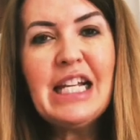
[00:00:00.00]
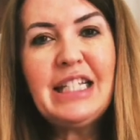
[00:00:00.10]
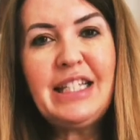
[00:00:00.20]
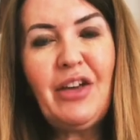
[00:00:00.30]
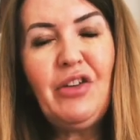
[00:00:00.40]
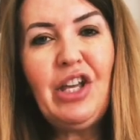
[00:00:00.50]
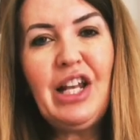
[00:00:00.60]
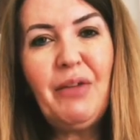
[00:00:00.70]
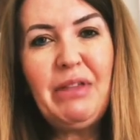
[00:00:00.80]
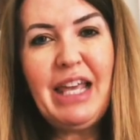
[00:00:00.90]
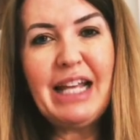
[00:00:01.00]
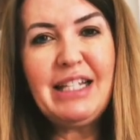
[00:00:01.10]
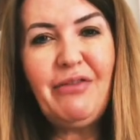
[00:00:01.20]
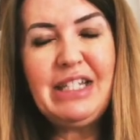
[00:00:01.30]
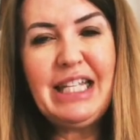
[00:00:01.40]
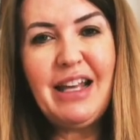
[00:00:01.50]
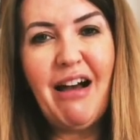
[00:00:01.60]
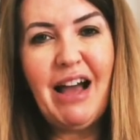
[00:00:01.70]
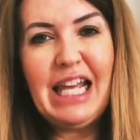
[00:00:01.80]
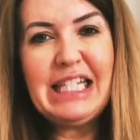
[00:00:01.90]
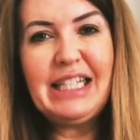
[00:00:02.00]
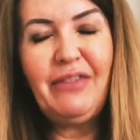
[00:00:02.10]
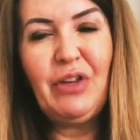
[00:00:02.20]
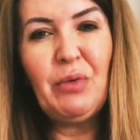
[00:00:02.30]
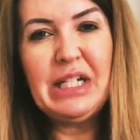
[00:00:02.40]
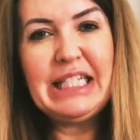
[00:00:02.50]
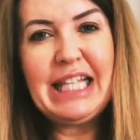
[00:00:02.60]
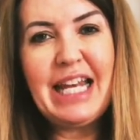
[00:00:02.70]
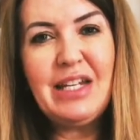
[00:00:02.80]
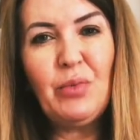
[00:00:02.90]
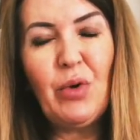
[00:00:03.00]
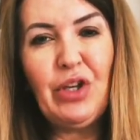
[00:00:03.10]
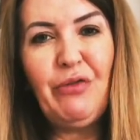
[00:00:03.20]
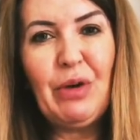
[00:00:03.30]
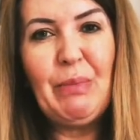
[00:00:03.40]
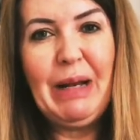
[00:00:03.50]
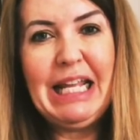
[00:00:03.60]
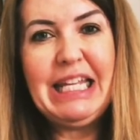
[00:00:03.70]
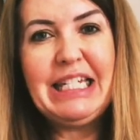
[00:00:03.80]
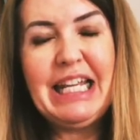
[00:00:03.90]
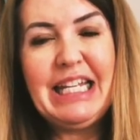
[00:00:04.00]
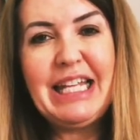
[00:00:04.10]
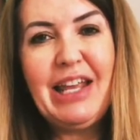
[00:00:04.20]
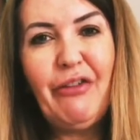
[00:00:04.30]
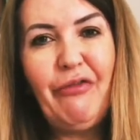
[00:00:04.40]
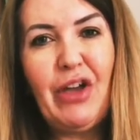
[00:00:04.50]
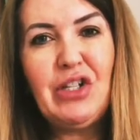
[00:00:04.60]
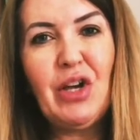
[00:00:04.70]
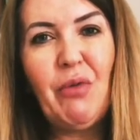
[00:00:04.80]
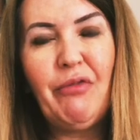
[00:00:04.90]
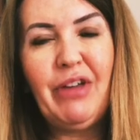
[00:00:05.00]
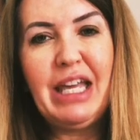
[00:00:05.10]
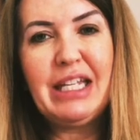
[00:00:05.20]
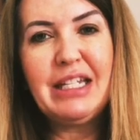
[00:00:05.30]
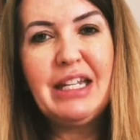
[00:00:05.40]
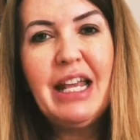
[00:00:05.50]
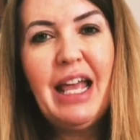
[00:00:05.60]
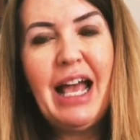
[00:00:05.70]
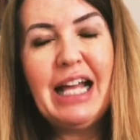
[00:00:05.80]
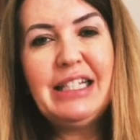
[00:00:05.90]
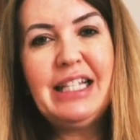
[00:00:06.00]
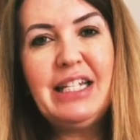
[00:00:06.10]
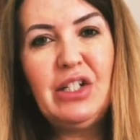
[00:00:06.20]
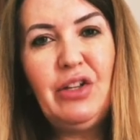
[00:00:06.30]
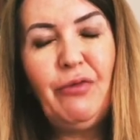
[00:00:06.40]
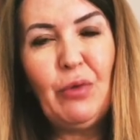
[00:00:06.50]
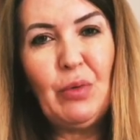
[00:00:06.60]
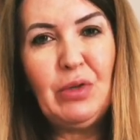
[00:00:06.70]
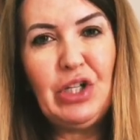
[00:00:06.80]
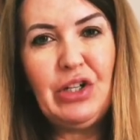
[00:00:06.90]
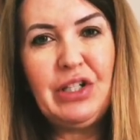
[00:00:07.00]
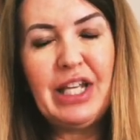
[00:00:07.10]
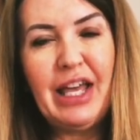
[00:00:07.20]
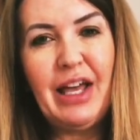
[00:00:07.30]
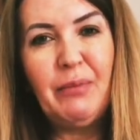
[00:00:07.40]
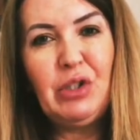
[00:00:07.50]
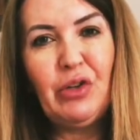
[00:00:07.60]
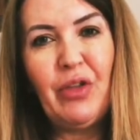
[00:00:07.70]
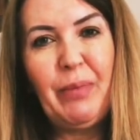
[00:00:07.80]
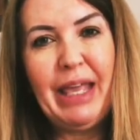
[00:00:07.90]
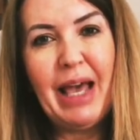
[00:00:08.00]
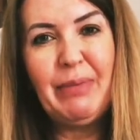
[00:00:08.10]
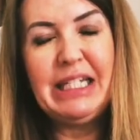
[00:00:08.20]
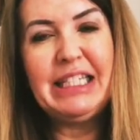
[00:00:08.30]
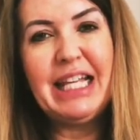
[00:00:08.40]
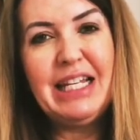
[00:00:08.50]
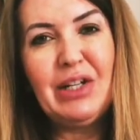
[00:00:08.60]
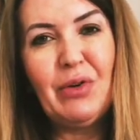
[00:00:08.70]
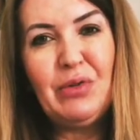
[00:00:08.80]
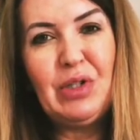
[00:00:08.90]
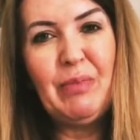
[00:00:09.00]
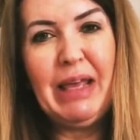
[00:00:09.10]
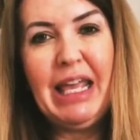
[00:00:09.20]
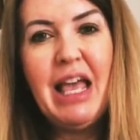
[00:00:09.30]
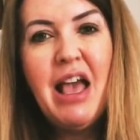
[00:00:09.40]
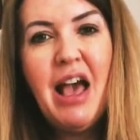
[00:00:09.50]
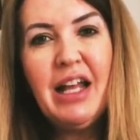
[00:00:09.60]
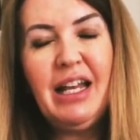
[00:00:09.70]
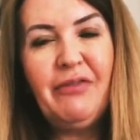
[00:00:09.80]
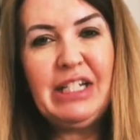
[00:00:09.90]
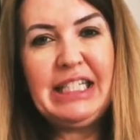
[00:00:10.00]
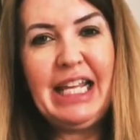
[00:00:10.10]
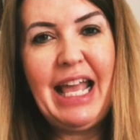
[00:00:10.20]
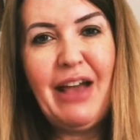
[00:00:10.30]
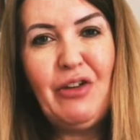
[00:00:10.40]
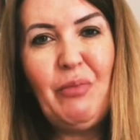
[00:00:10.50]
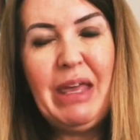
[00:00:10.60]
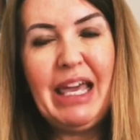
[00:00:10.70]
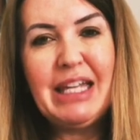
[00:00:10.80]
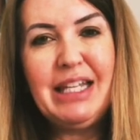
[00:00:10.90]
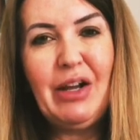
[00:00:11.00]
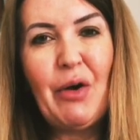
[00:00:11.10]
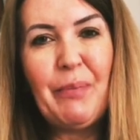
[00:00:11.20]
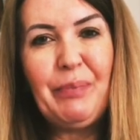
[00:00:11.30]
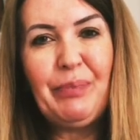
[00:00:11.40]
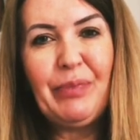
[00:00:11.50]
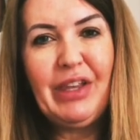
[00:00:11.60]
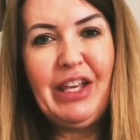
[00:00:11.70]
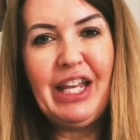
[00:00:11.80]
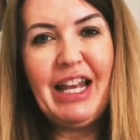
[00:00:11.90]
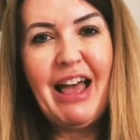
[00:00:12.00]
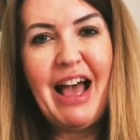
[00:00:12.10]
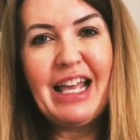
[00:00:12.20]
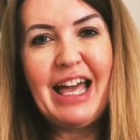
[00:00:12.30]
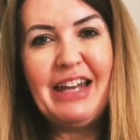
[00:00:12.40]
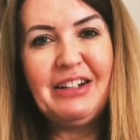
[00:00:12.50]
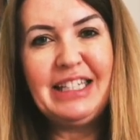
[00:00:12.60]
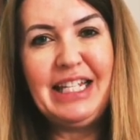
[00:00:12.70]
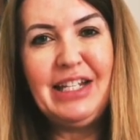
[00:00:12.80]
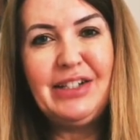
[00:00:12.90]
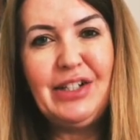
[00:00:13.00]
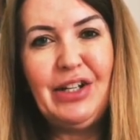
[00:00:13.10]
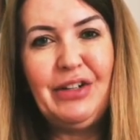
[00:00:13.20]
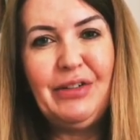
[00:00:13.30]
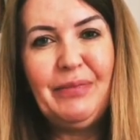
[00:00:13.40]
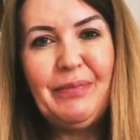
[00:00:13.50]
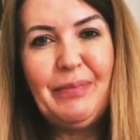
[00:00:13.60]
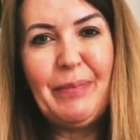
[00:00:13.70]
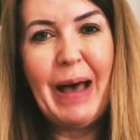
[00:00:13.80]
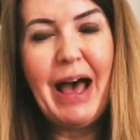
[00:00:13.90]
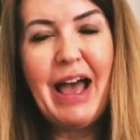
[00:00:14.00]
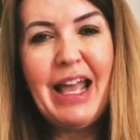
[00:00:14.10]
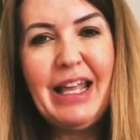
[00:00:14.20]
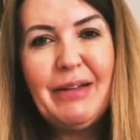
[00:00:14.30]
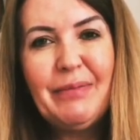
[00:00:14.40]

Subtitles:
So good luck with the activity, guys. If you want to send what you've completed, take a photo of it and send it to your form tutor. I'm sure they'll be happy to send it on to me. I'd love to see how you've been getting on. Good luck, and I'll see you soon. Bye.